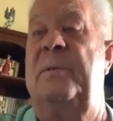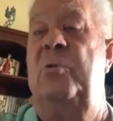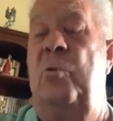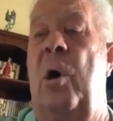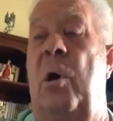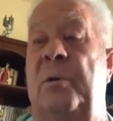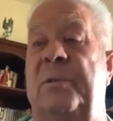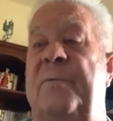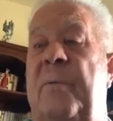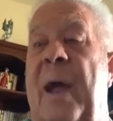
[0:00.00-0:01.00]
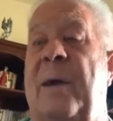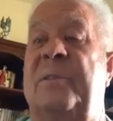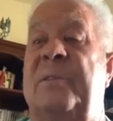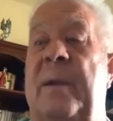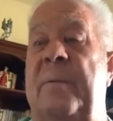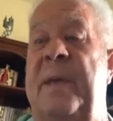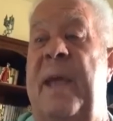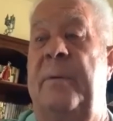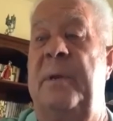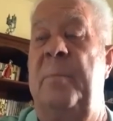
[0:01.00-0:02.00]
draws for outside of the
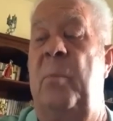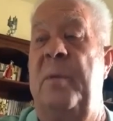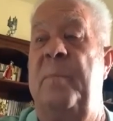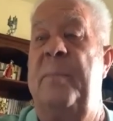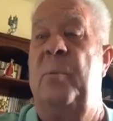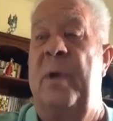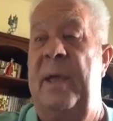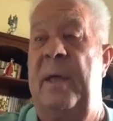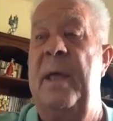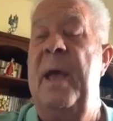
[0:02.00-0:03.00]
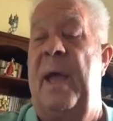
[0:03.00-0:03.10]
county to bring people in,